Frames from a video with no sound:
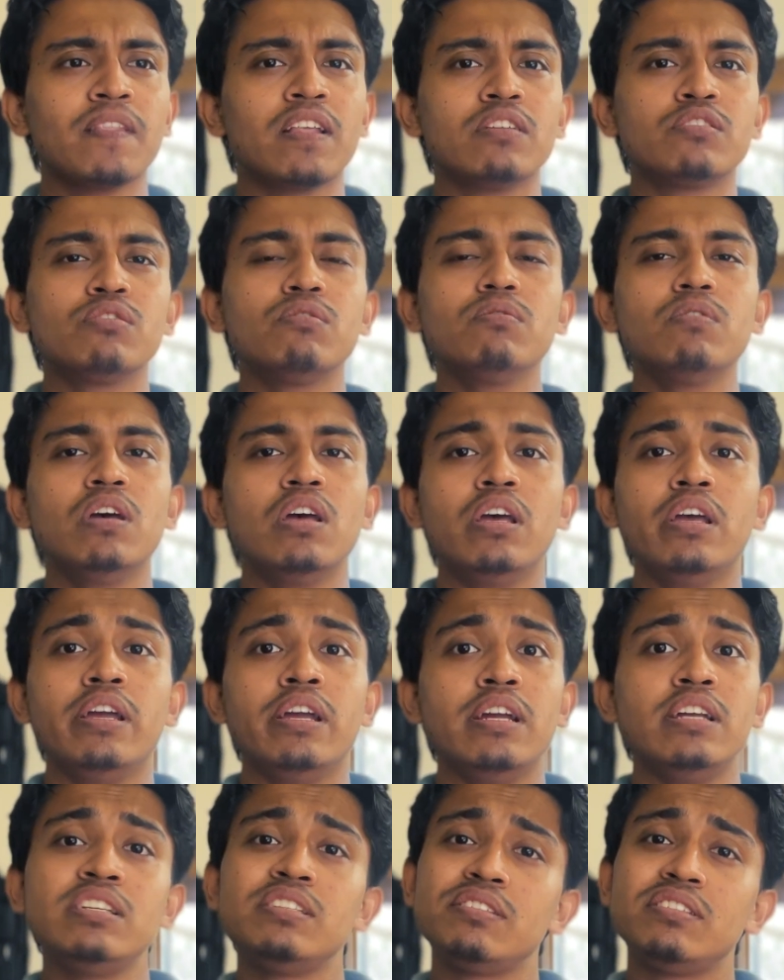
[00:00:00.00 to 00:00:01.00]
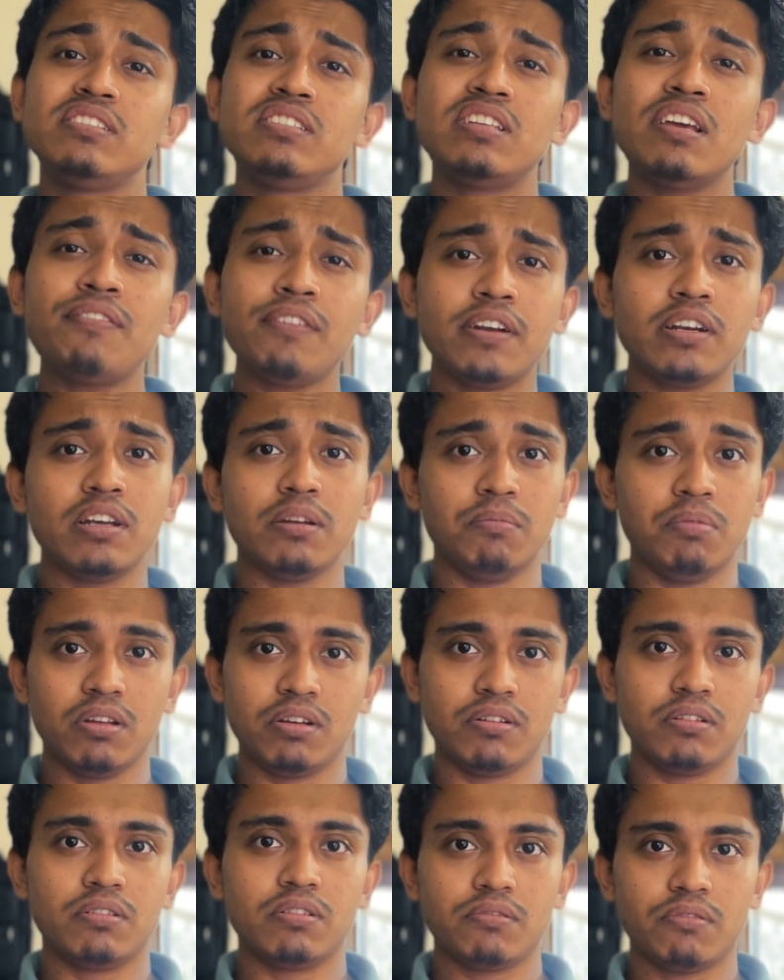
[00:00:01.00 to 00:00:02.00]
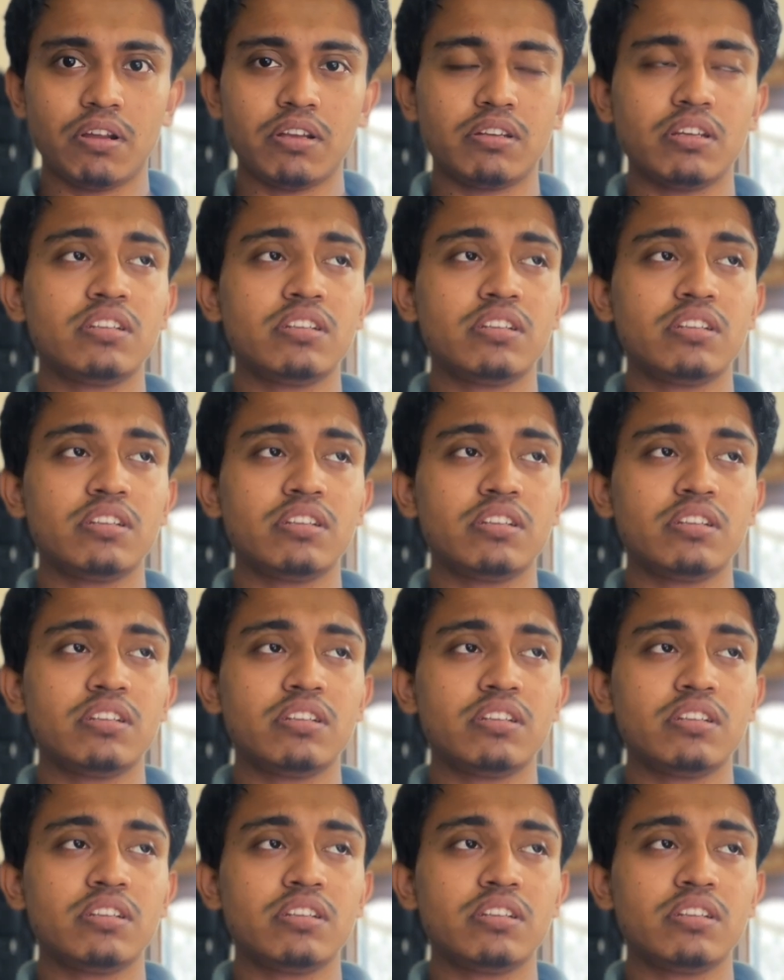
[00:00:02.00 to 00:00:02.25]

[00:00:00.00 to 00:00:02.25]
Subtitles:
So it's definitely better, right?